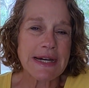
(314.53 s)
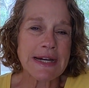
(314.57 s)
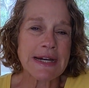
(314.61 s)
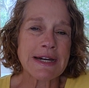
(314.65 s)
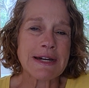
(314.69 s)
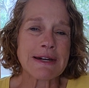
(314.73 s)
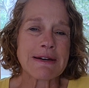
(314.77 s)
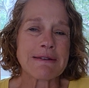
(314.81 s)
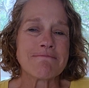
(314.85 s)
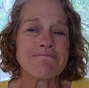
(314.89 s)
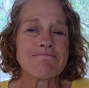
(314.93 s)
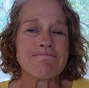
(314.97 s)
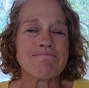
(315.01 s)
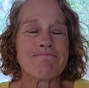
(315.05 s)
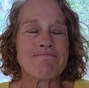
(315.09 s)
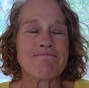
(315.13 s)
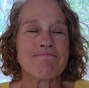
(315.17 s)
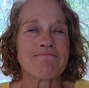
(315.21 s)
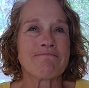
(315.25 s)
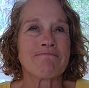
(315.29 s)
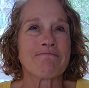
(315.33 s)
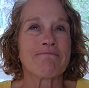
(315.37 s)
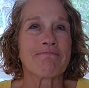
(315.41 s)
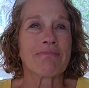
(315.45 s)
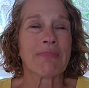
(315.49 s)

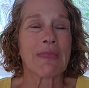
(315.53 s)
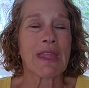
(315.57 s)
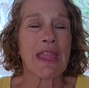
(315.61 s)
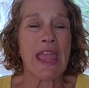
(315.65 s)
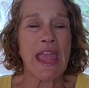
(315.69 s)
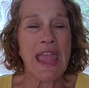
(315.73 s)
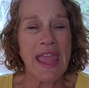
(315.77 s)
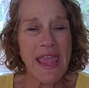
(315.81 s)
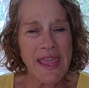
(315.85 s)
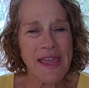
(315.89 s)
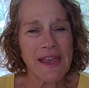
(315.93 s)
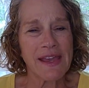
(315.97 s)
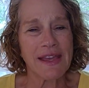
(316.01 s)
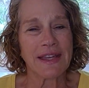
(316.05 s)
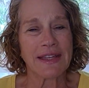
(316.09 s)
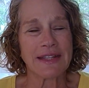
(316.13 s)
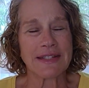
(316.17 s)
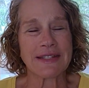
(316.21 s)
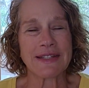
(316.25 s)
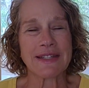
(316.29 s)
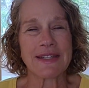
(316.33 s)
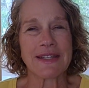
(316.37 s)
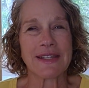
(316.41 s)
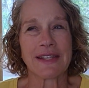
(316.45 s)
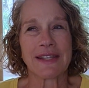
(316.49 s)

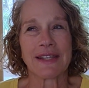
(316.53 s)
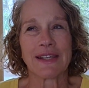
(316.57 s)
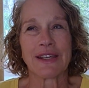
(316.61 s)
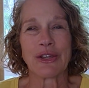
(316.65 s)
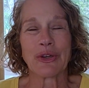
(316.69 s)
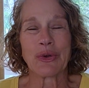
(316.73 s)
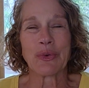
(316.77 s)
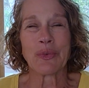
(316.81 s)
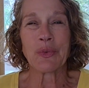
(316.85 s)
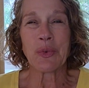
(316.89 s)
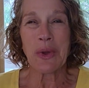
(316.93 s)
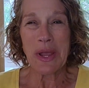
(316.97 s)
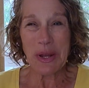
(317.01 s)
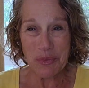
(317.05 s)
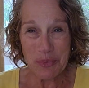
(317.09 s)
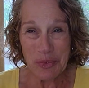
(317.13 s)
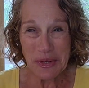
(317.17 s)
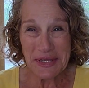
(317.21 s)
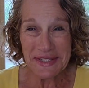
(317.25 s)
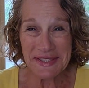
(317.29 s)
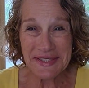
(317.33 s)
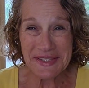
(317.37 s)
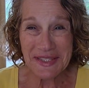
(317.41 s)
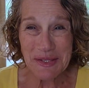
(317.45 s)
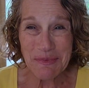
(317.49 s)
And when
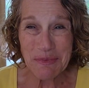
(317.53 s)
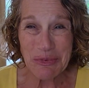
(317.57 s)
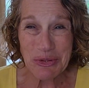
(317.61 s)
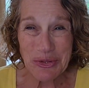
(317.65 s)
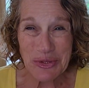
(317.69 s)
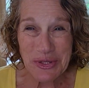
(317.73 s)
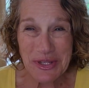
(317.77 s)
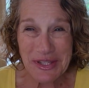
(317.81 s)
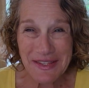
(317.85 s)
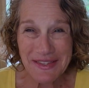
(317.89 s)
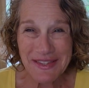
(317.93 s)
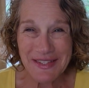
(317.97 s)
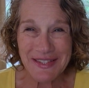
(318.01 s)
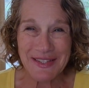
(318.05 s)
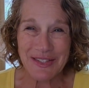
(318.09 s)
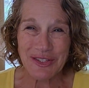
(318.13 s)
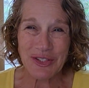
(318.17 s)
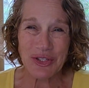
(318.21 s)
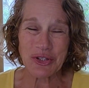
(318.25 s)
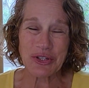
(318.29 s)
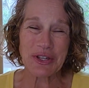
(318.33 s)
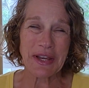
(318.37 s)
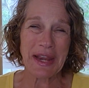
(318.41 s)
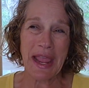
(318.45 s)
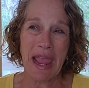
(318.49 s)
we see beauty, this
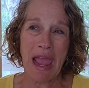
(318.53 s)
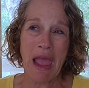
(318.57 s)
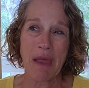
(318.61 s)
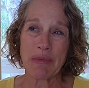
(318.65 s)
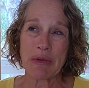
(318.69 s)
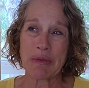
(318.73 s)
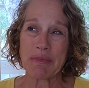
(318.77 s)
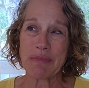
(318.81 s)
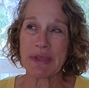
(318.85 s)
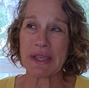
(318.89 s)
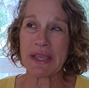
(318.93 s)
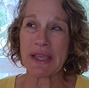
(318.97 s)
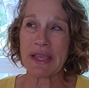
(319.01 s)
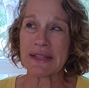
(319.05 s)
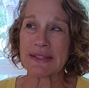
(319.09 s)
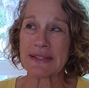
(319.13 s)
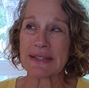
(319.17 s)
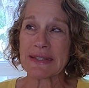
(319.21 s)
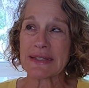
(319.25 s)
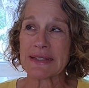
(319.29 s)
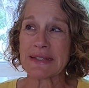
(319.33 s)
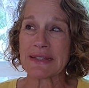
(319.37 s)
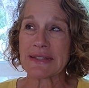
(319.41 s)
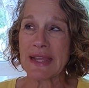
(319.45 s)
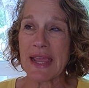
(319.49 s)
is a good habit because
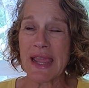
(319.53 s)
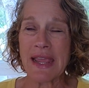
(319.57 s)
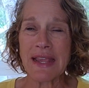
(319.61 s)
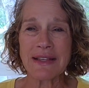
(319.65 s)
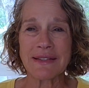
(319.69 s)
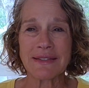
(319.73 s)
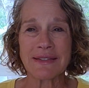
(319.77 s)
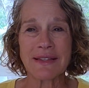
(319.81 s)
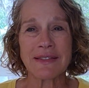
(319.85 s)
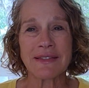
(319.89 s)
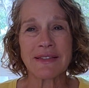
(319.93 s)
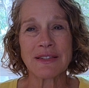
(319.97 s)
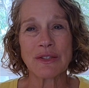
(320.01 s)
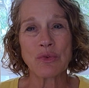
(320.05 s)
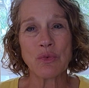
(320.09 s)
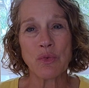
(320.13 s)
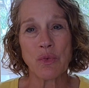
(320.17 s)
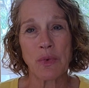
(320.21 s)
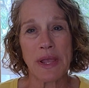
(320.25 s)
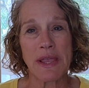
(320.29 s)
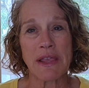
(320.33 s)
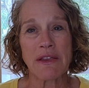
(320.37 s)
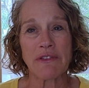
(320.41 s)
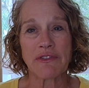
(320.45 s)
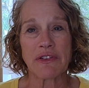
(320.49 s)
it takes us
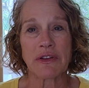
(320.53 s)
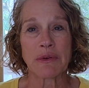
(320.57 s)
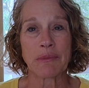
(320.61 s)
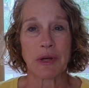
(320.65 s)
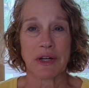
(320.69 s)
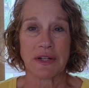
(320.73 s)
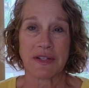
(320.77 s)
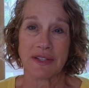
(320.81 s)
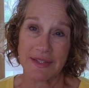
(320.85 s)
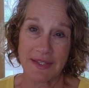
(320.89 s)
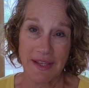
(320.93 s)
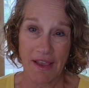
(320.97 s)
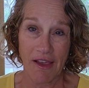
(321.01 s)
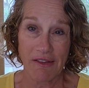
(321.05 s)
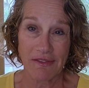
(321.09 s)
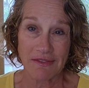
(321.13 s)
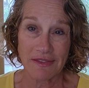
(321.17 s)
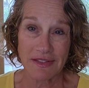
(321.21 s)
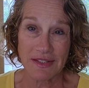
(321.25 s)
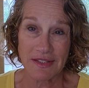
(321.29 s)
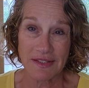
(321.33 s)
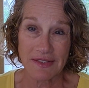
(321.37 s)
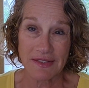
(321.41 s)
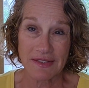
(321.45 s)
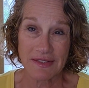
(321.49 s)
away from
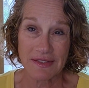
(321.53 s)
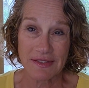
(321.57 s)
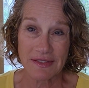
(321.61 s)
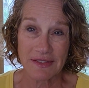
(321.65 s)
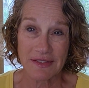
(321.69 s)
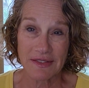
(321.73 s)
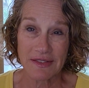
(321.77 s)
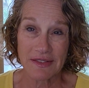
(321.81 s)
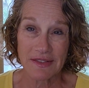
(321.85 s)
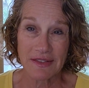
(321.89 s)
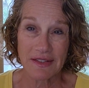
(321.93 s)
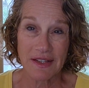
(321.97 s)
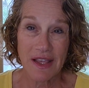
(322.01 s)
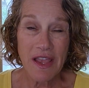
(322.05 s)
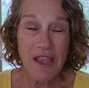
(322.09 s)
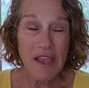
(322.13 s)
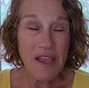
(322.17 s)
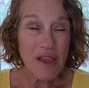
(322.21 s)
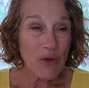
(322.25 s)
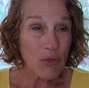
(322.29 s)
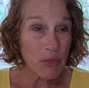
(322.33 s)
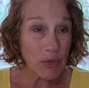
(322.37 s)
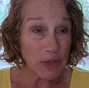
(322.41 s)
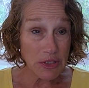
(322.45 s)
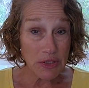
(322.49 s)
ourselves.
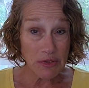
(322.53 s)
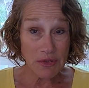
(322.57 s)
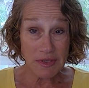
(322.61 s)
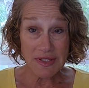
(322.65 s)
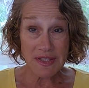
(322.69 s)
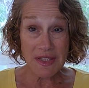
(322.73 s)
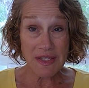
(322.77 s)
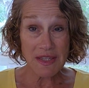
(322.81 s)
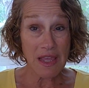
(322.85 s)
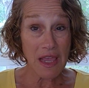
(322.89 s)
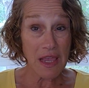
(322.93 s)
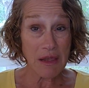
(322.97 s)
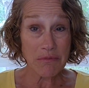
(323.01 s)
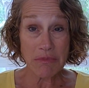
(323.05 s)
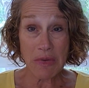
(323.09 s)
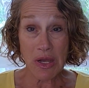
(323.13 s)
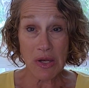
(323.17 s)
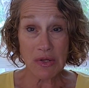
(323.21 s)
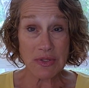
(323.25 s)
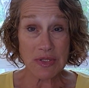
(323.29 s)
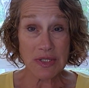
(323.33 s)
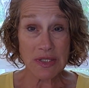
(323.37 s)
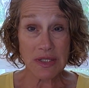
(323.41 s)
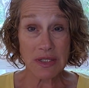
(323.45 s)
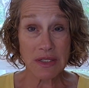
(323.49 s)
When you see that
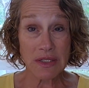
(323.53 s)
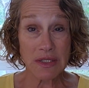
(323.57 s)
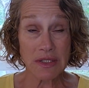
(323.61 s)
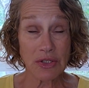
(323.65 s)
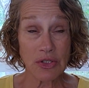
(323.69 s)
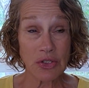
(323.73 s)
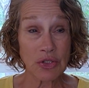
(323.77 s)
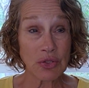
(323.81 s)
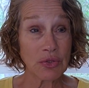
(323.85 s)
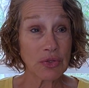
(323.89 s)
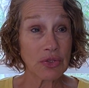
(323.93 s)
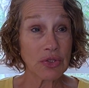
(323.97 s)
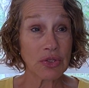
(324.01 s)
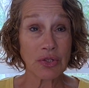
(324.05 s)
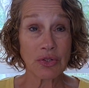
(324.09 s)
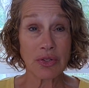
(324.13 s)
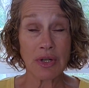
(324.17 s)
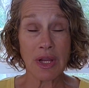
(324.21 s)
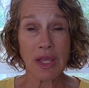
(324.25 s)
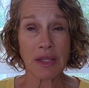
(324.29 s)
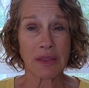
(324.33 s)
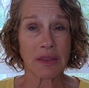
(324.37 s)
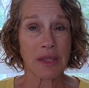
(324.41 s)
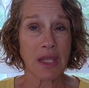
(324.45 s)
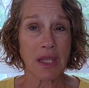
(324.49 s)
mountain,
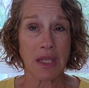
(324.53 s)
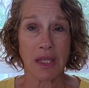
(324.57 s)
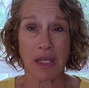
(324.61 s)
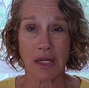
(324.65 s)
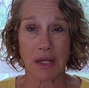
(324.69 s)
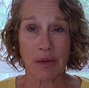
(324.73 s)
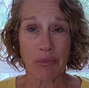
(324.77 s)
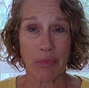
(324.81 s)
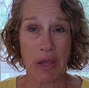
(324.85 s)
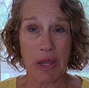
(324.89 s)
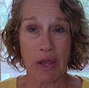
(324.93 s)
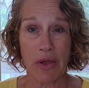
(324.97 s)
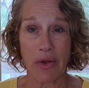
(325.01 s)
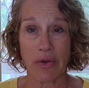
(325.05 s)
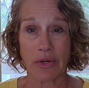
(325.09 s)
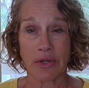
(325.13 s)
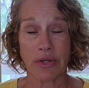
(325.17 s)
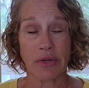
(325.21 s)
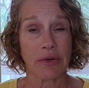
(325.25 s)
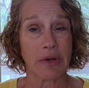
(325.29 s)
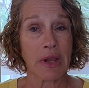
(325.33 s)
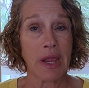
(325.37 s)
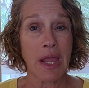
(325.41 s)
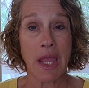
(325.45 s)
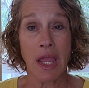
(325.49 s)
you're not thinking about
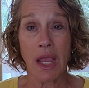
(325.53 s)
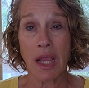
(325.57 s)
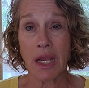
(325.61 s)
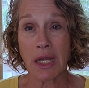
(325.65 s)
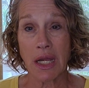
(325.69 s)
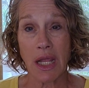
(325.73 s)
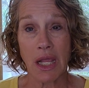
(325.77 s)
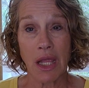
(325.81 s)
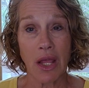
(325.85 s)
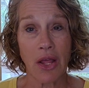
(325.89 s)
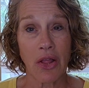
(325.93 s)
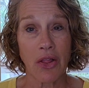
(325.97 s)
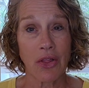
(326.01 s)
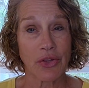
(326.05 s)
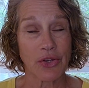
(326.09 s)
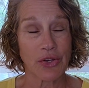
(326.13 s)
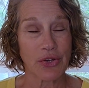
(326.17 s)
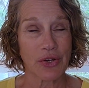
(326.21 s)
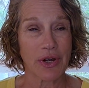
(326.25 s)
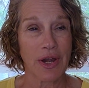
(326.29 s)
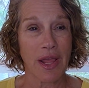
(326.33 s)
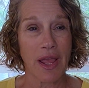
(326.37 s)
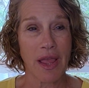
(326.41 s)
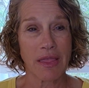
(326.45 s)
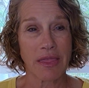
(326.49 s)
your hangnail, or
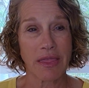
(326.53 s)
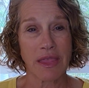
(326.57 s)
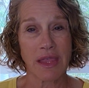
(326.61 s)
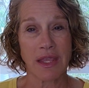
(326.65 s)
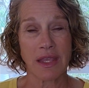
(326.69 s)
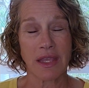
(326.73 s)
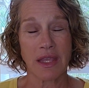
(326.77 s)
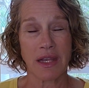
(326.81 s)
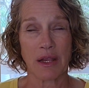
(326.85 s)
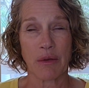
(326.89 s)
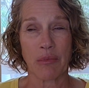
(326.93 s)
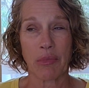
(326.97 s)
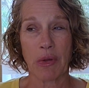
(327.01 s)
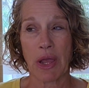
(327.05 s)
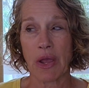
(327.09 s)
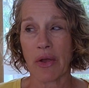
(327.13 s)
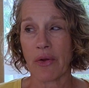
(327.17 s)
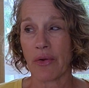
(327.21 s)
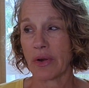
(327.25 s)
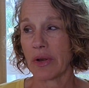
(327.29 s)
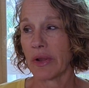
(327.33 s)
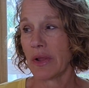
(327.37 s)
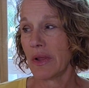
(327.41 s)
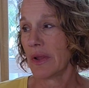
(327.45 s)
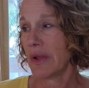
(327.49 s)
you're not thinking
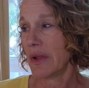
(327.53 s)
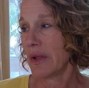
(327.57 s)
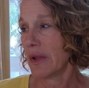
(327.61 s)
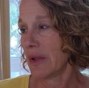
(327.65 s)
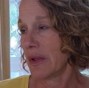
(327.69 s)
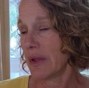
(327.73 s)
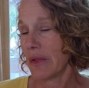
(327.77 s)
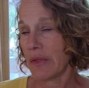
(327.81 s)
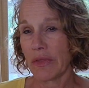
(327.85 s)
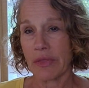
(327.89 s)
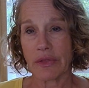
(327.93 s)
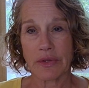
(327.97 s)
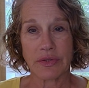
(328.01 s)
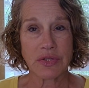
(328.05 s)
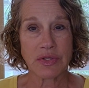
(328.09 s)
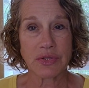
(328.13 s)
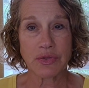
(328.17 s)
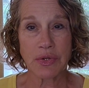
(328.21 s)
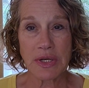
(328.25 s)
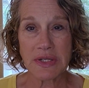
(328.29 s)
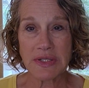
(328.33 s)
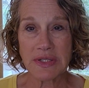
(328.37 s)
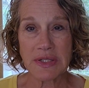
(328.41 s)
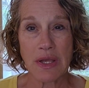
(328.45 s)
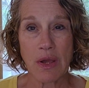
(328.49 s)
about the
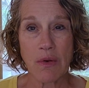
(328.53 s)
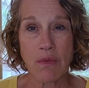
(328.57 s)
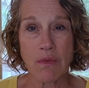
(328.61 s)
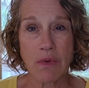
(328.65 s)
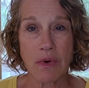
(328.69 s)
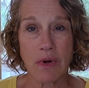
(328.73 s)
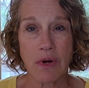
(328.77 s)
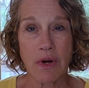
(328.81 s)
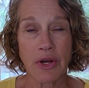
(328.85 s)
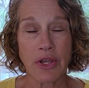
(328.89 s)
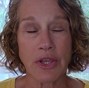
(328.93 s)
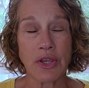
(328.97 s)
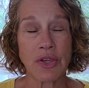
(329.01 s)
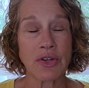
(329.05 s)
stress at work.